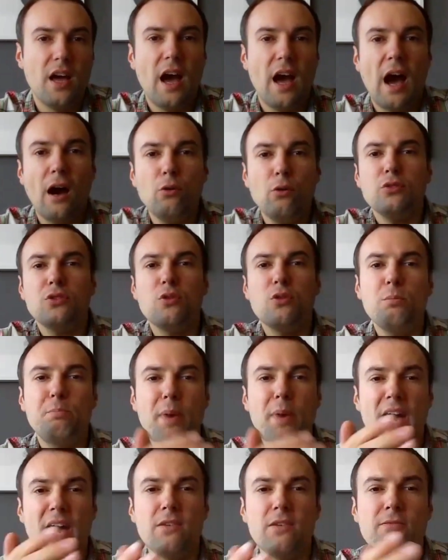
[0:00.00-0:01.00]
How to
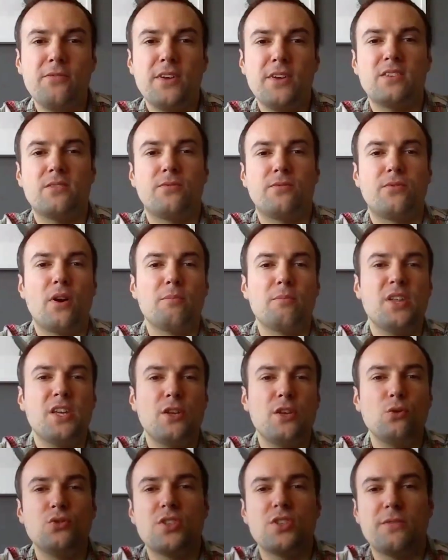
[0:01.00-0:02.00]
benefit from the
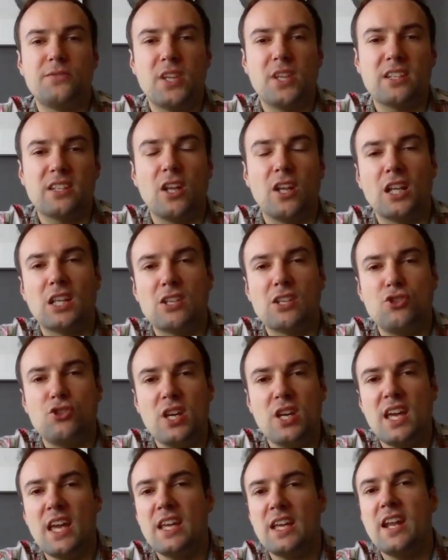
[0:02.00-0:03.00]
use of
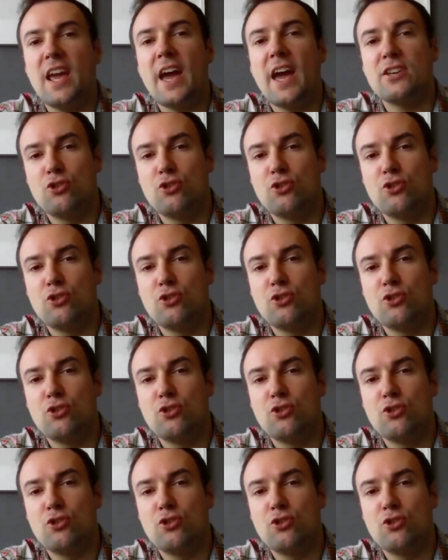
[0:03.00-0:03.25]
technology in